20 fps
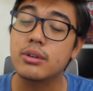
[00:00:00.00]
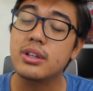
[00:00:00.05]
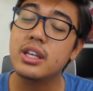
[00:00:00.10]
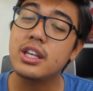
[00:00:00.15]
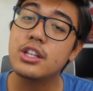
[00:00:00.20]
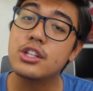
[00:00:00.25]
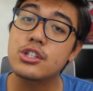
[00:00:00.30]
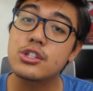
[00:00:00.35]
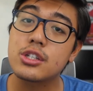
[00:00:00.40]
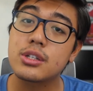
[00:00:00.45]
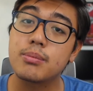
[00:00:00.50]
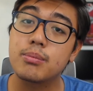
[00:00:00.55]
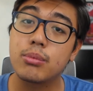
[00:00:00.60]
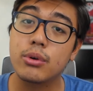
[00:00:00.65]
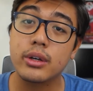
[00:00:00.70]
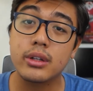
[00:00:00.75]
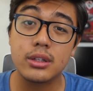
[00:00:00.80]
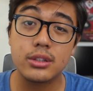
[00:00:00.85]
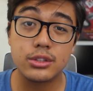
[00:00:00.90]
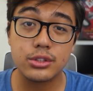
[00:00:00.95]
Each
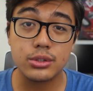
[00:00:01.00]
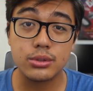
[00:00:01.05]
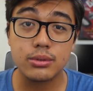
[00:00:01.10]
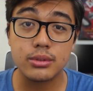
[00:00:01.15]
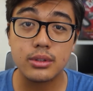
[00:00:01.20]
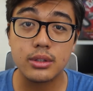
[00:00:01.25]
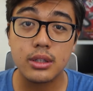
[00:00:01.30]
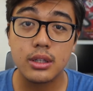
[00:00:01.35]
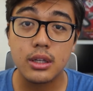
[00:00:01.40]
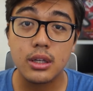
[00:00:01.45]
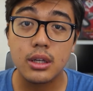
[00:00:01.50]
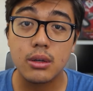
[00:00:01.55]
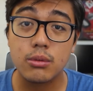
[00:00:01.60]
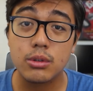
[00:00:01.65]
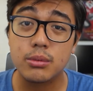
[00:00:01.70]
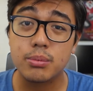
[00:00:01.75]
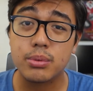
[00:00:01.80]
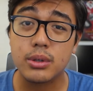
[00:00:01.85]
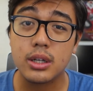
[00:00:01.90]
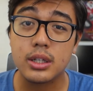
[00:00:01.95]
point and shoot
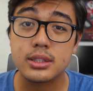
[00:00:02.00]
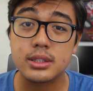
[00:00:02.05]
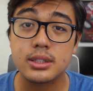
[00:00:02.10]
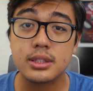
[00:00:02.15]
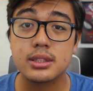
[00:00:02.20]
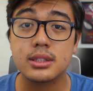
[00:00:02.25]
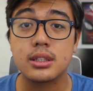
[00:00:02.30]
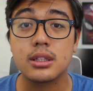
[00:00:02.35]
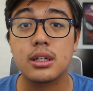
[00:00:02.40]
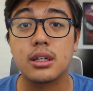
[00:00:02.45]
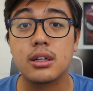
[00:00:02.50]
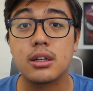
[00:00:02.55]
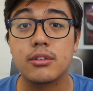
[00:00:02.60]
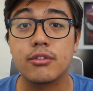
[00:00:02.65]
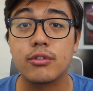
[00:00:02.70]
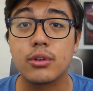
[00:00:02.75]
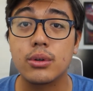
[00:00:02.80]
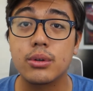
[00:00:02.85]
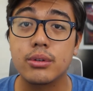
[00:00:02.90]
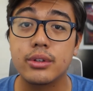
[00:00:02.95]
would process a
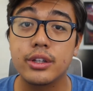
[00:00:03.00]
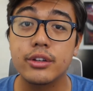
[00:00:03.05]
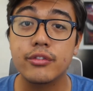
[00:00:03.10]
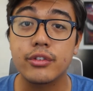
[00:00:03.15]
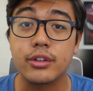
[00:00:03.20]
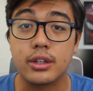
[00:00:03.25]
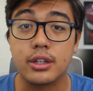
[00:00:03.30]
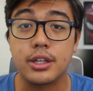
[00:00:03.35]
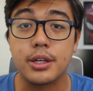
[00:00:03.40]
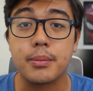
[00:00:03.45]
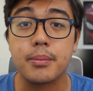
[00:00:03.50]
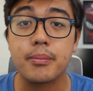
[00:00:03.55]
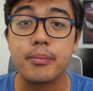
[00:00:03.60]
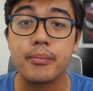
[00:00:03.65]
photo differently.